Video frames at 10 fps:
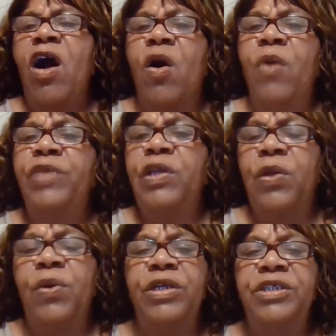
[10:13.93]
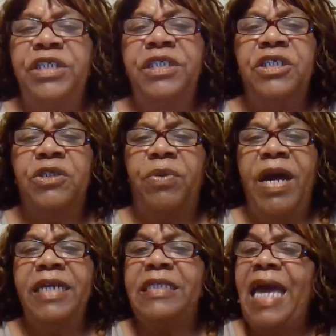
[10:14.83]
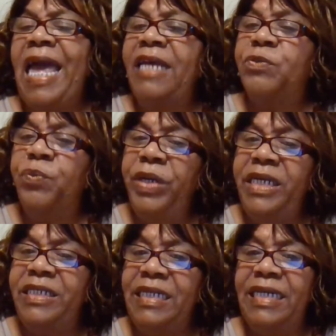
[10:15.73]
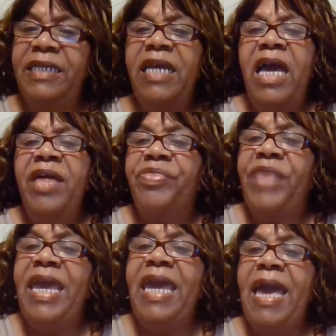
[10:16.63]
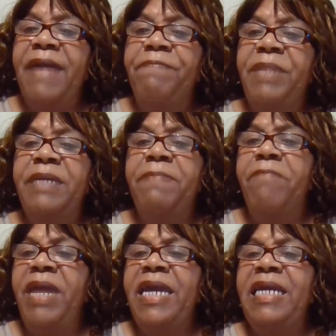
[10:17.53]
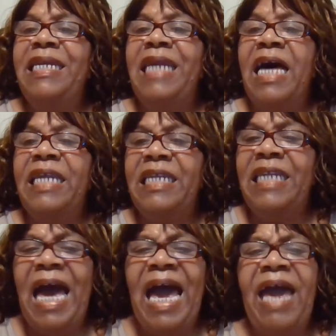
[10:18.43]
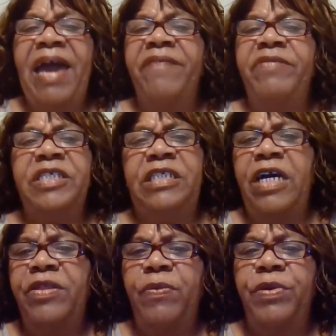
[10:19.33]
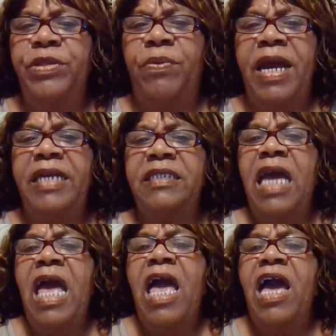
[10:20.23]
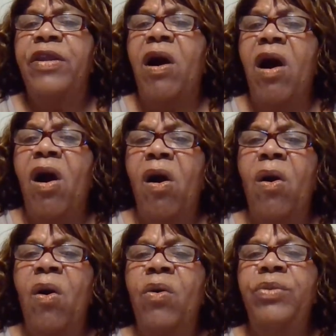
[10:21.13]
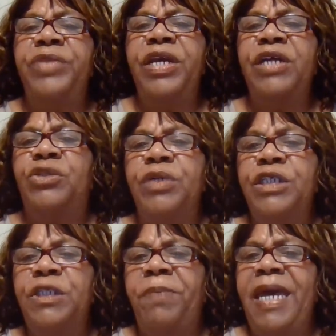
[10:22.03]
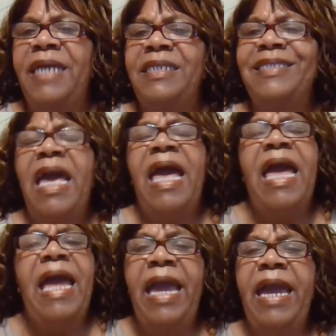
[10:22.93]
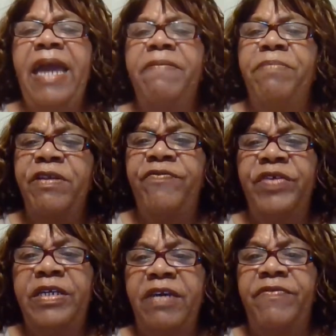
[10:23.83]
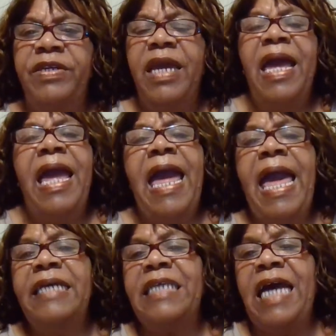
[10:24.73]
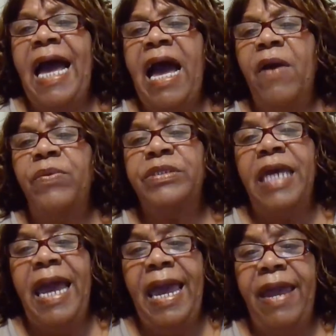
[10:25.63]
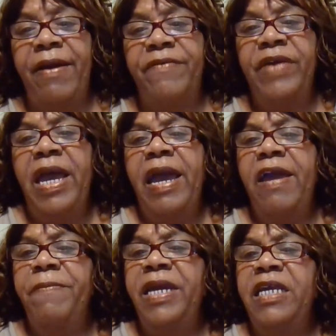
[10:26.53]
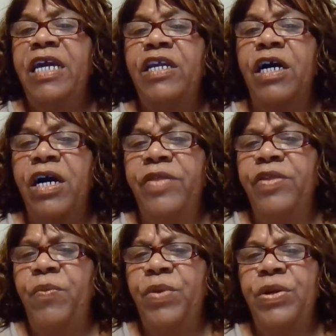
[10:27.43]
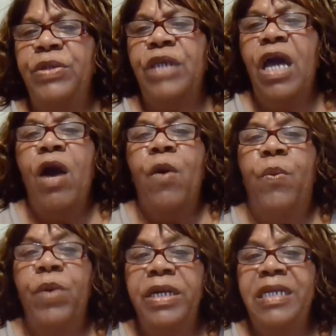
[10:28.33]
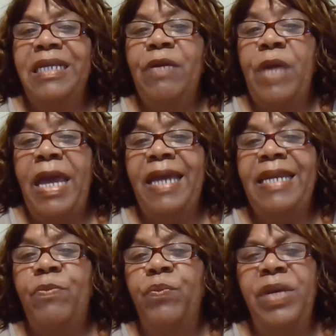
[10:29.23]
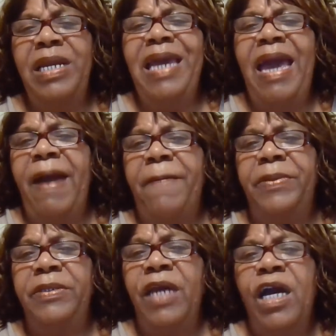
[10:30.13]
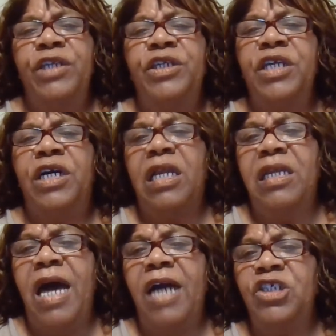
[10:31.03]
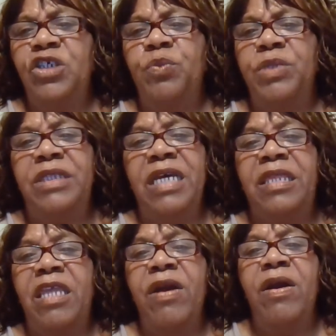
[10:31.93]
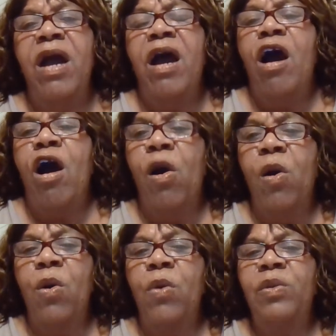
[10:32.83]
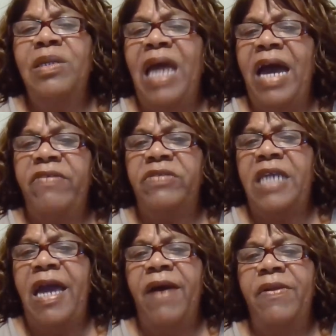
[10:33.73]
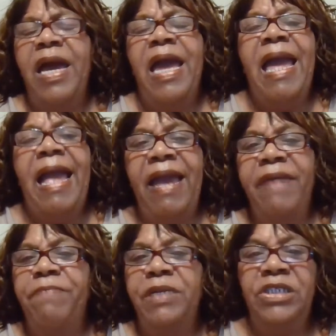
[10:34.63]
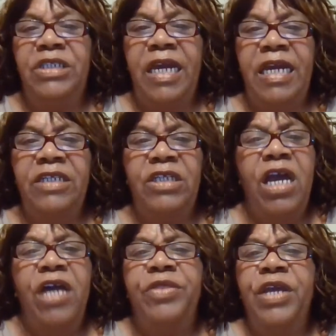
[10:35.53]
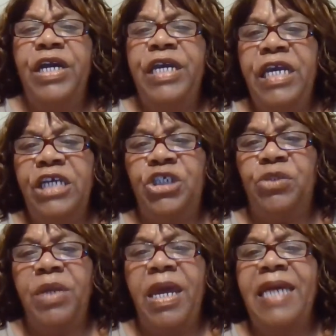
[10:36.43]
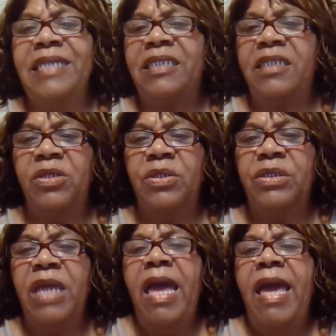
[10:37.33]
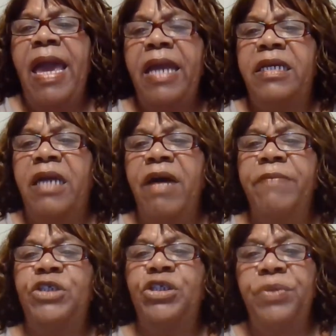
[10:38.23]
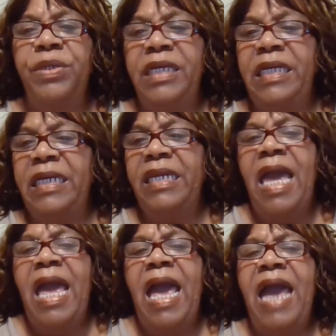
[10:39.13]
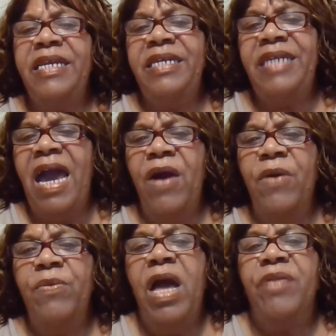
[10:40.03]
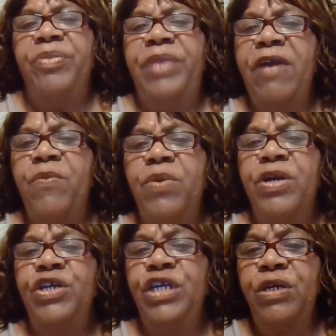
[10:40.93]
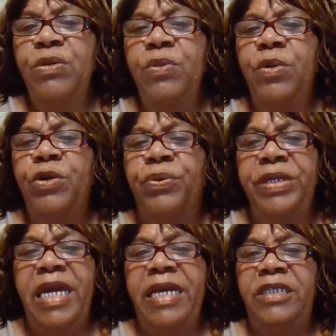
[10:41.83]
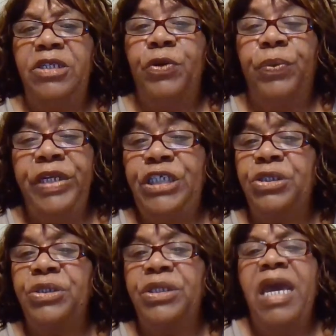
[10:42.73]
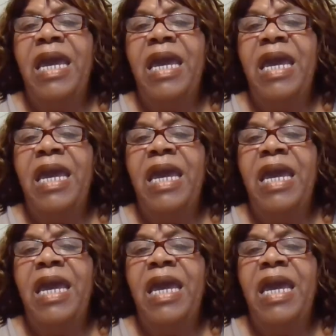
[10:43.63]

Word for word: on the Lord Jesus Christ as we did, they had been made alive together with Christ and all their trespasses had been forgiven as ours have. Amen. In other words, what had really happened to the Colossians was that their whole lifestyle had been changed. Their history as sinners had come to an end, and now they were new creatures